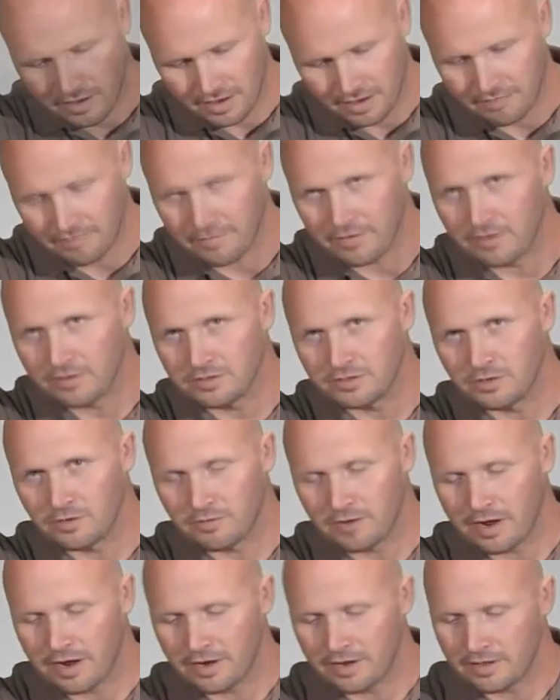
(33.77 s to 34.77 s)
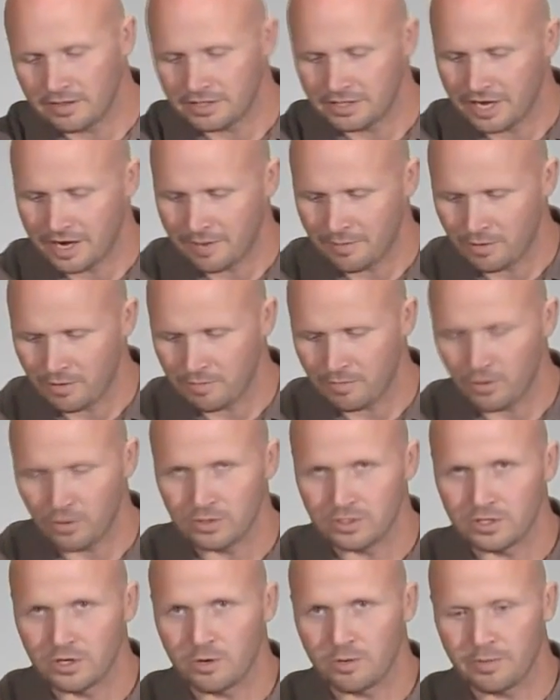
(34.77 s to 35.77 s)
I can feel there's no round in the chamber, the
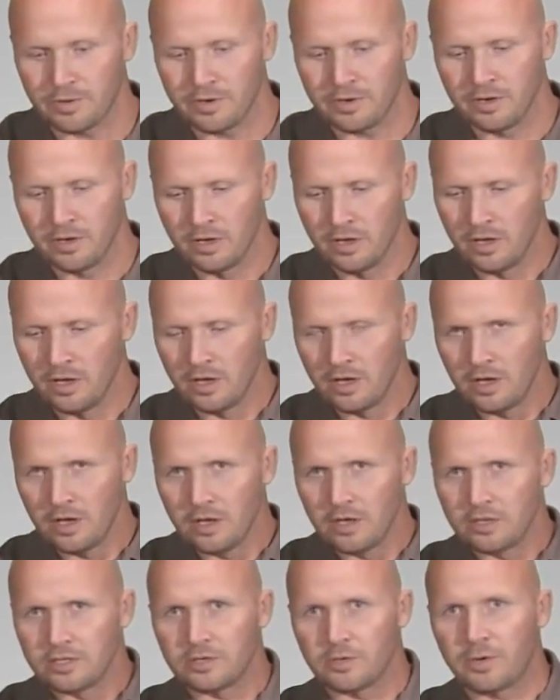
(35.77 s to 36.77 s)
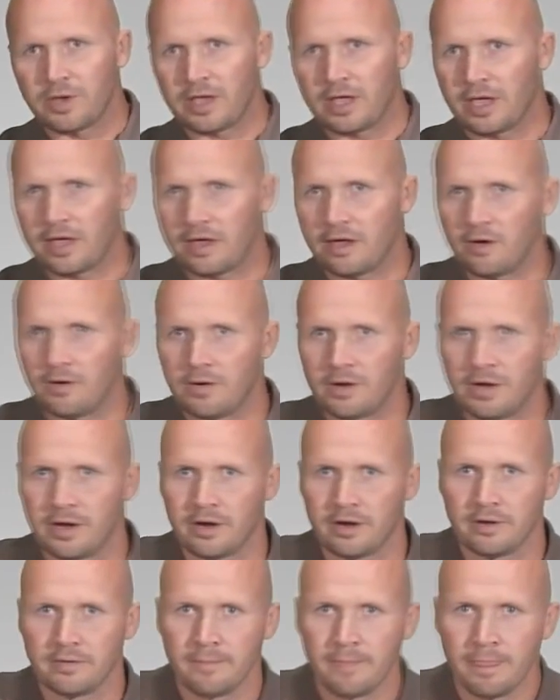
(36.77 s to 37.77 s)
bolt's open, so we can get going
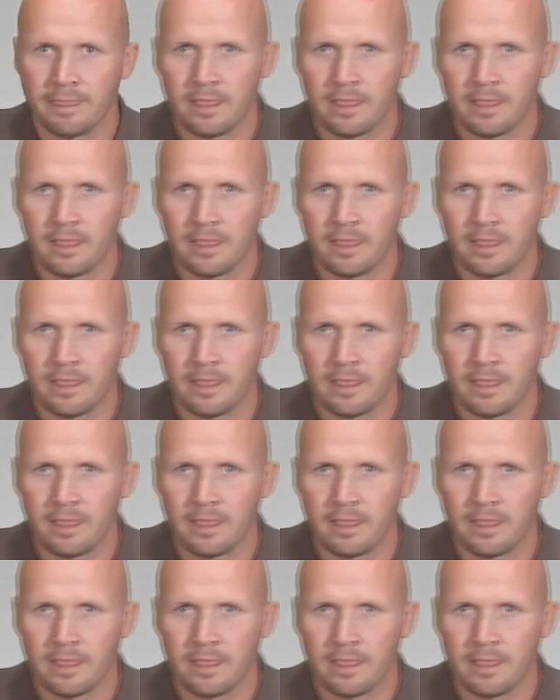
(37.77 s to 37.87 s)
here.